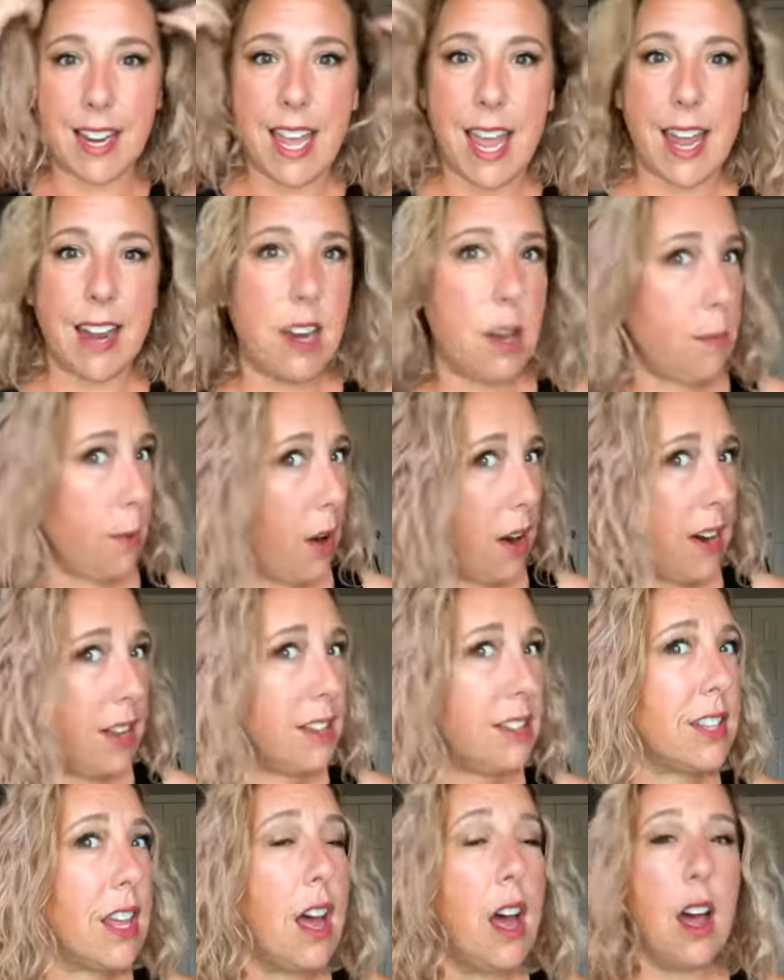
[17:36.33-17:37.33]
Candy
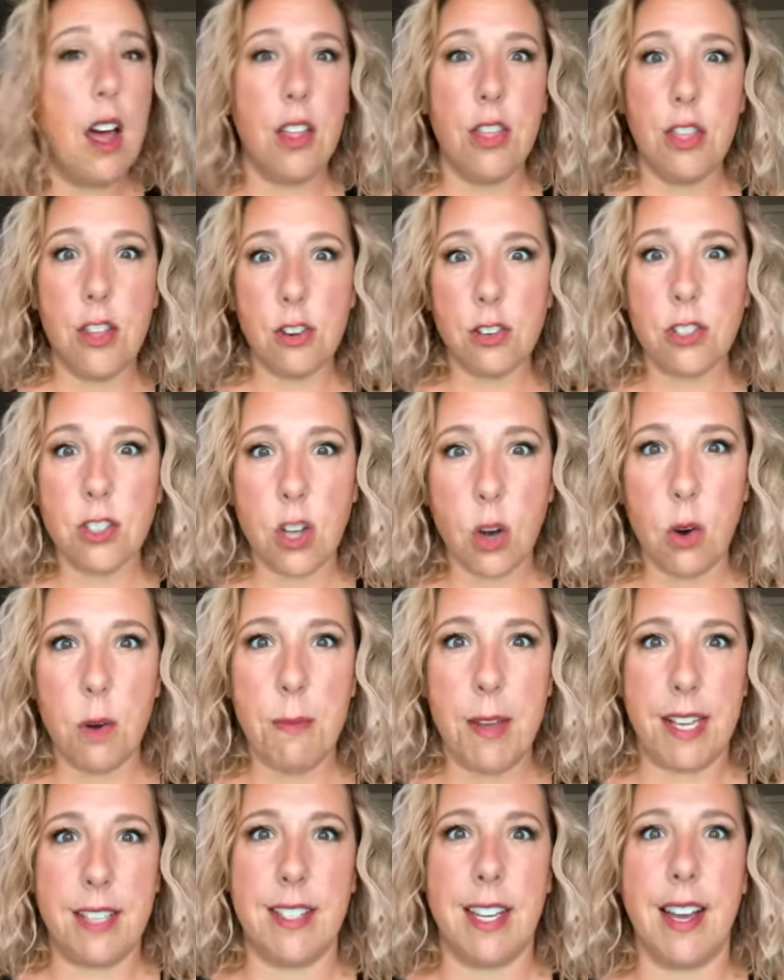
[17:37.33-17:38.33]
products, they're so
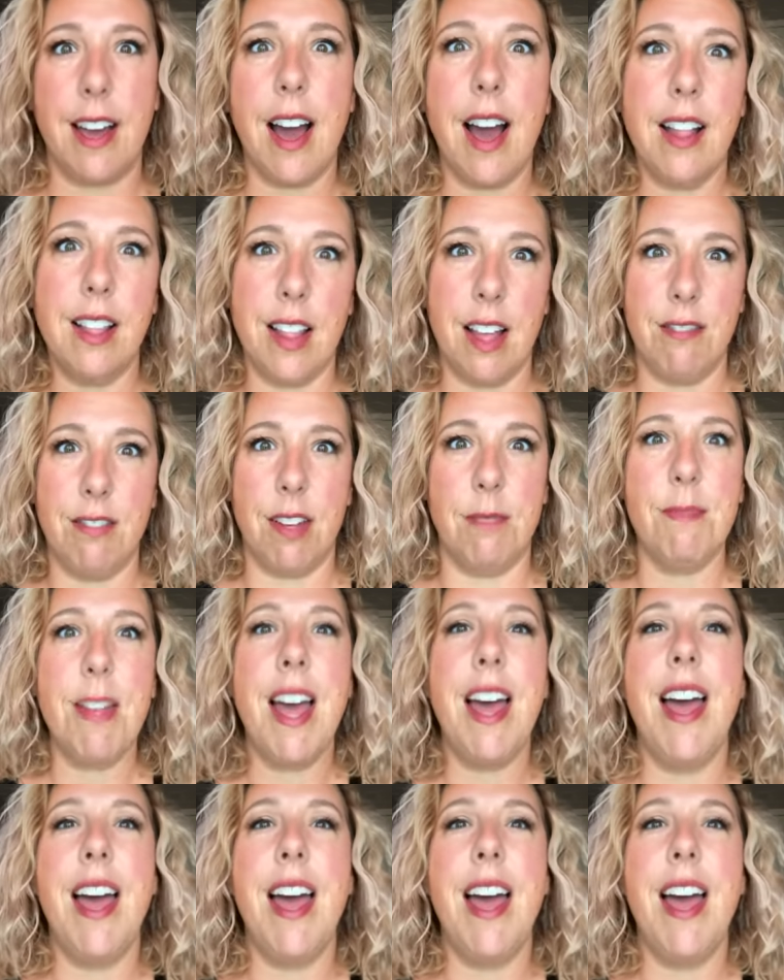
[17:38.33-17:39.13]
amazing. I love them.